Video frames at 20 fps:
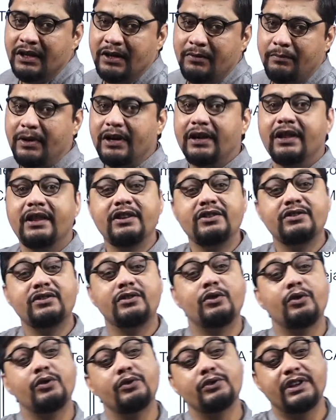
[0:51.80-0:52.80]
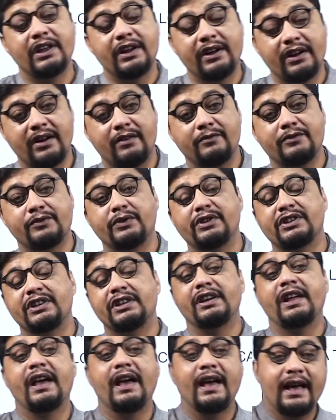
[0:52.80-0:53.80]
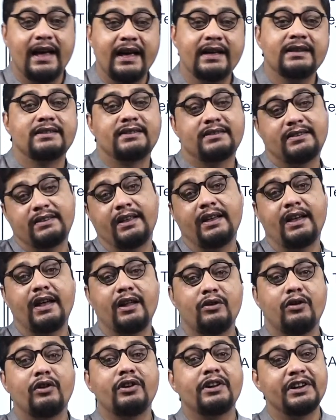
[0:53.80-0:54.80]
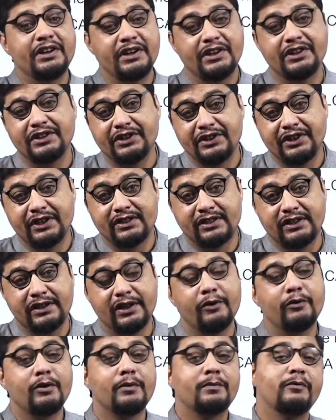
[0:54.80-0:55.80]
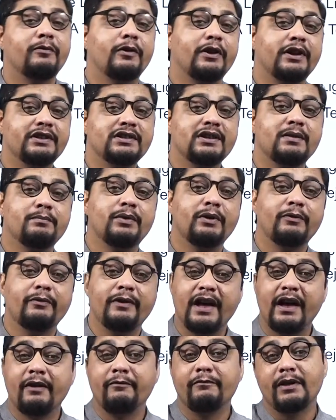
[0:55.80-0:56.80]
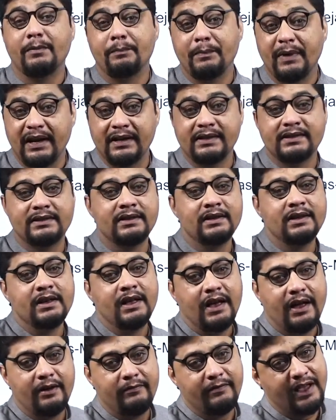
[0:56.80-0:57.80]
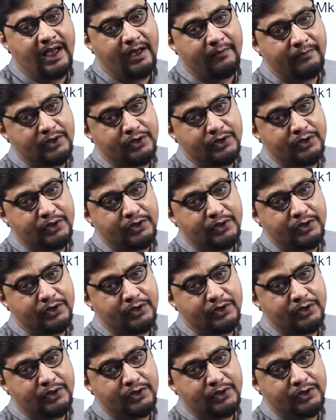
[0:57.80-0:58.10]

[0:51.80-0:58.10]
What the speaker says: But those aircrafts which India has, they are not indigenously developed. For example, we have the MiGs and we have the